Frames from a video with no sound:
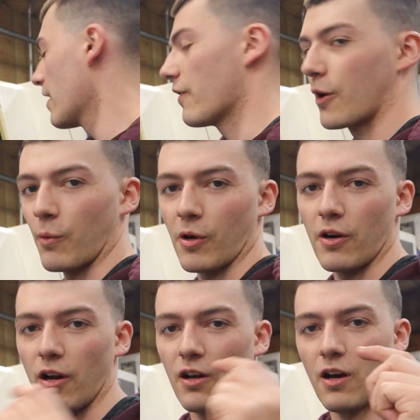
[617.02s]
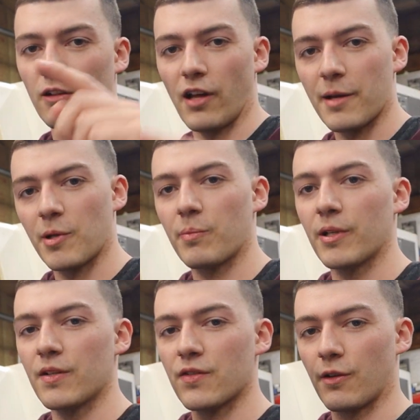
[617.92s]
There were alignment
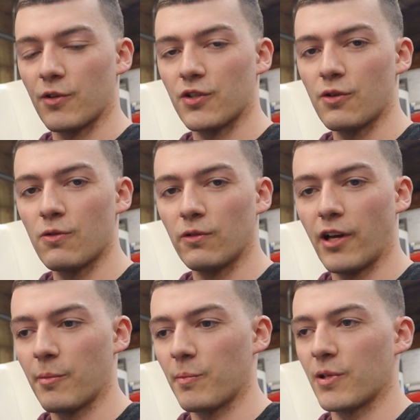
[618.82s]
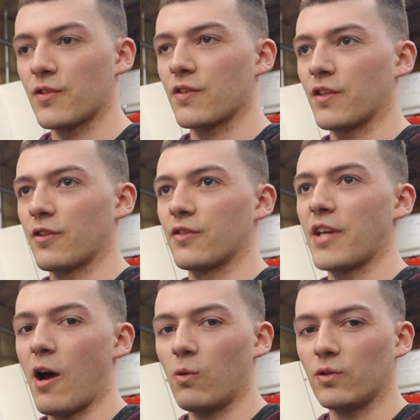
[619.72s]
pins. There was 2 alignment pins, and they're
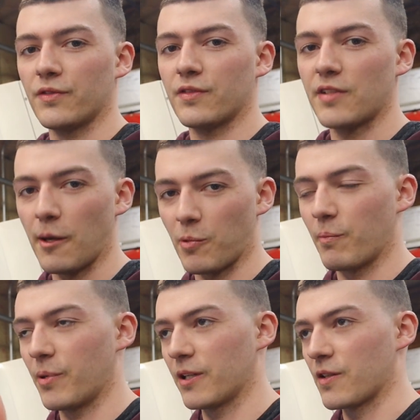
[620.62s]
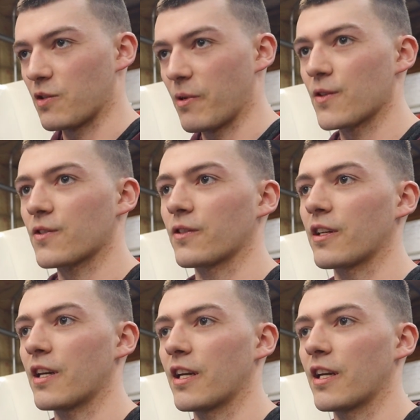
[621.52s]
dowel taper pins, basically.